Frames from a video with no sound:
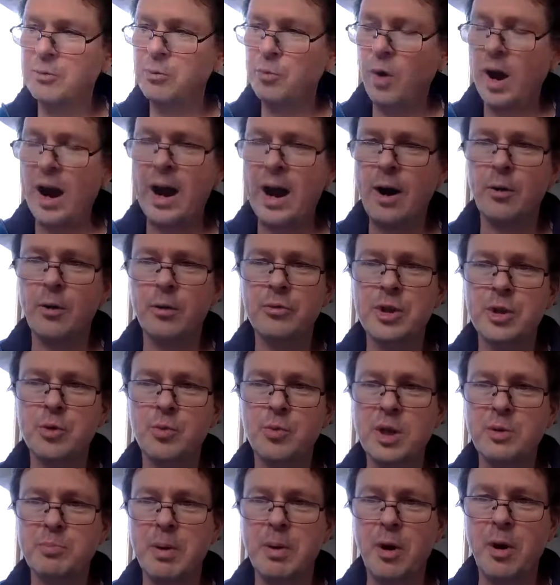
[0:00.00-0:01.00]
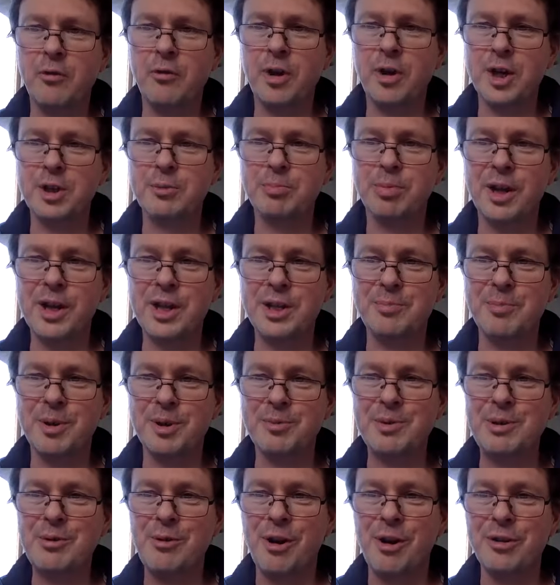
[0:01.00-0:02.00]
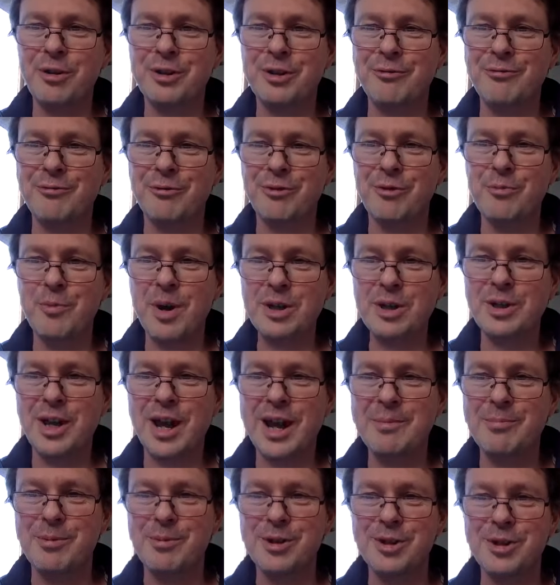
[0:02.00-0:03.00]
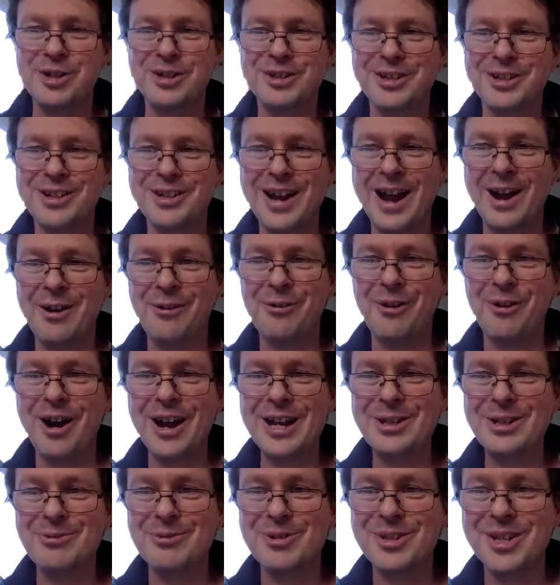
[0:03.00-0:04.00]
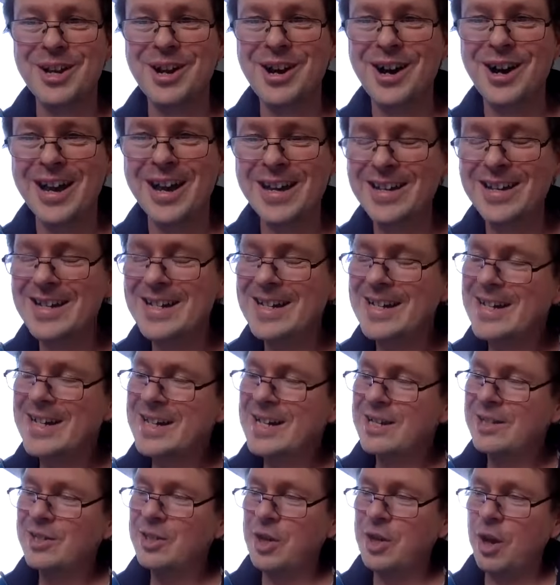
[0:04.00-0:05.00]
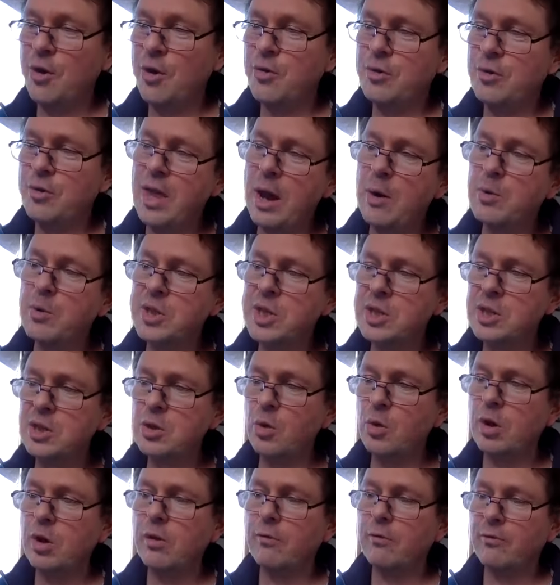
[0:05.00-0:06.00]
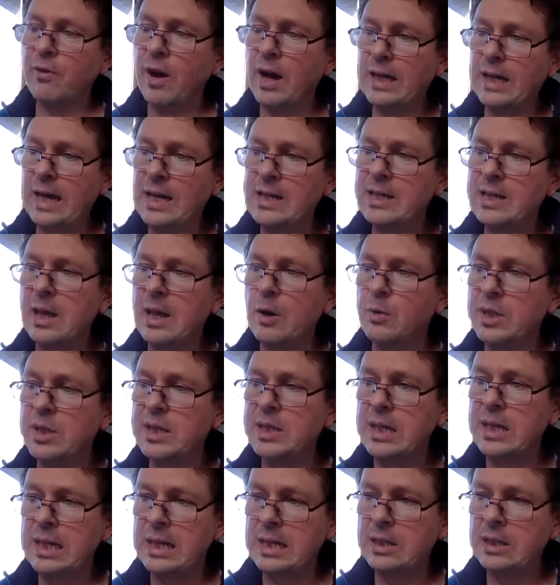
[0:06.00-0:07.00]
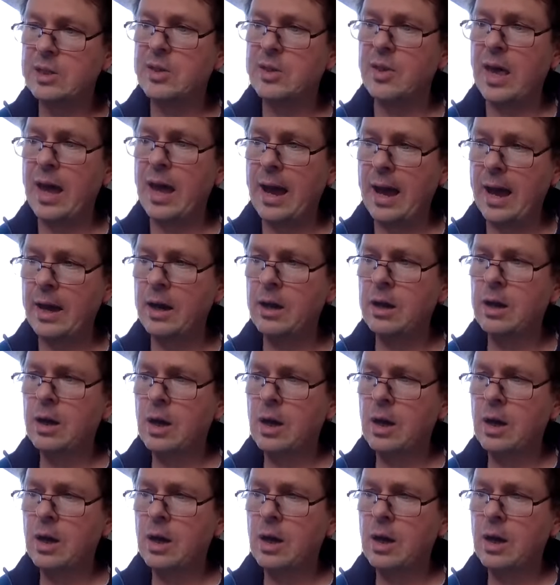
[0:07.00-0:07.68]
wow, this West Belfast place must be rather different from West Cambridge, and how right was I? So there was a sort of, I guess there were seeds there.